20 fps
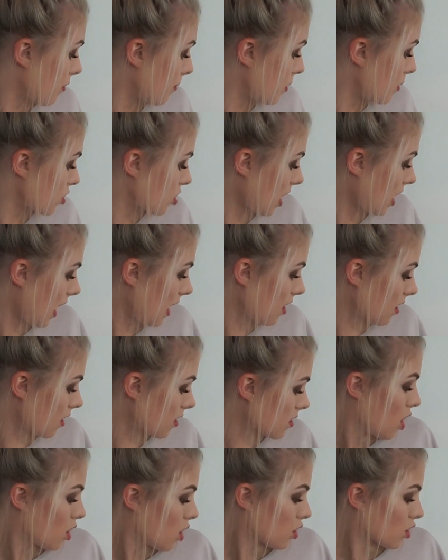much
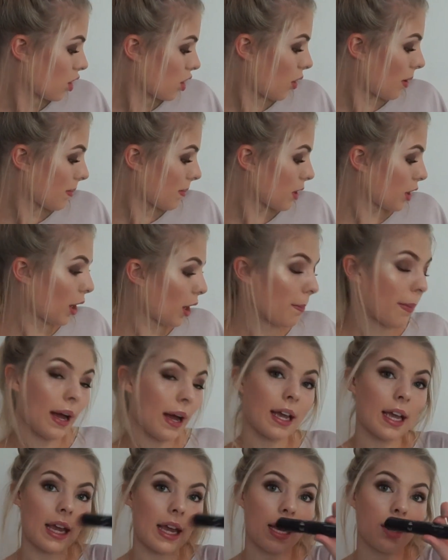else. So I'm going to go
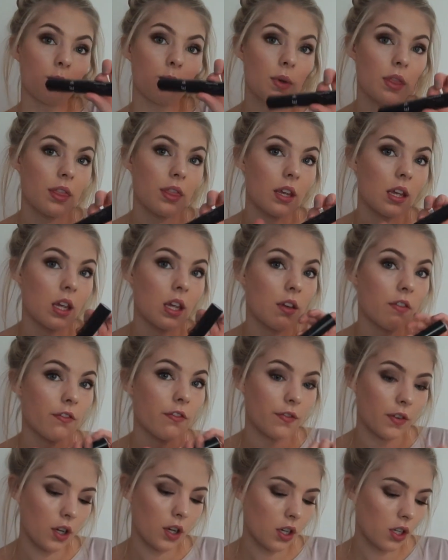back in with the
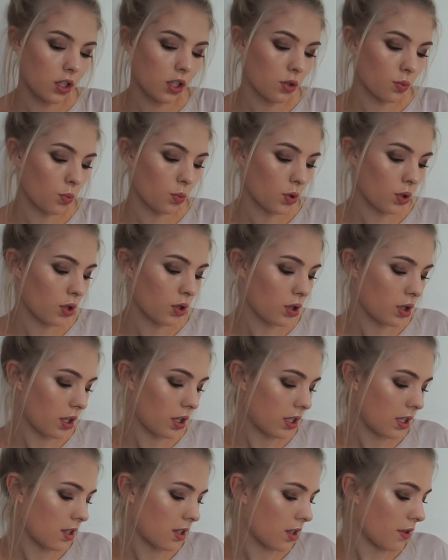first one.
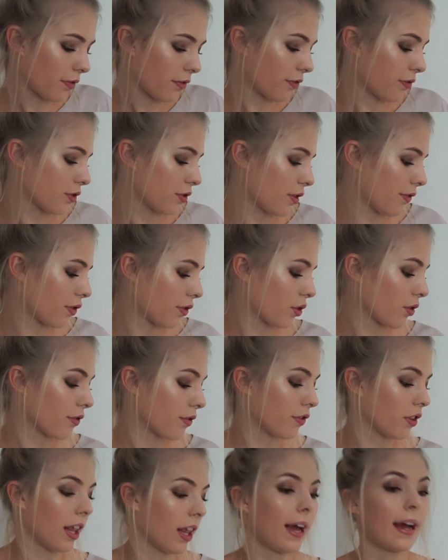This is the Sephora
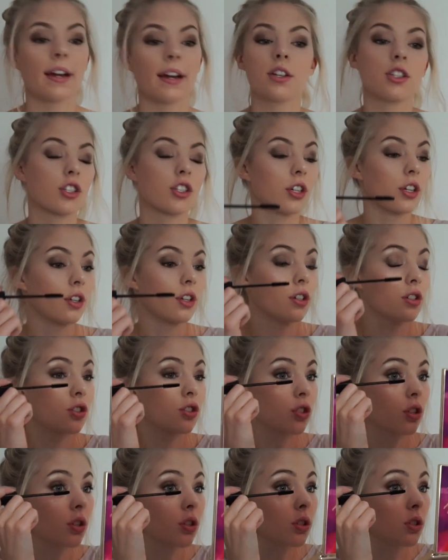Full Action,
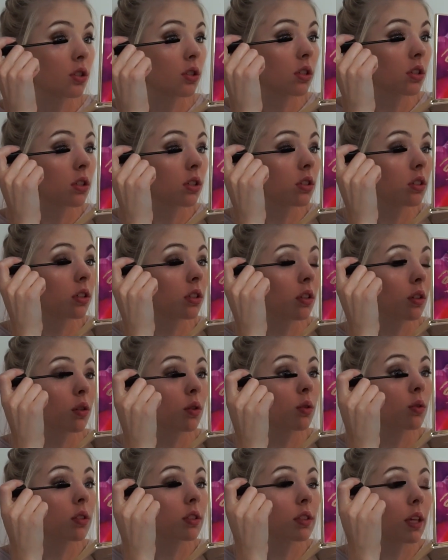just
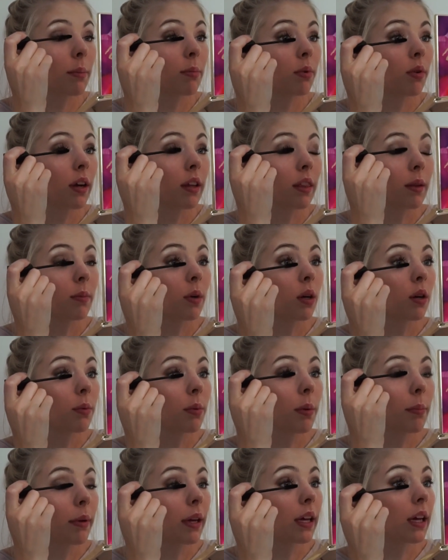to separate them up
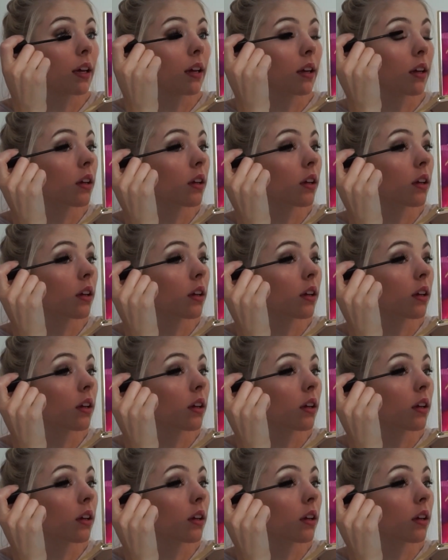a bit.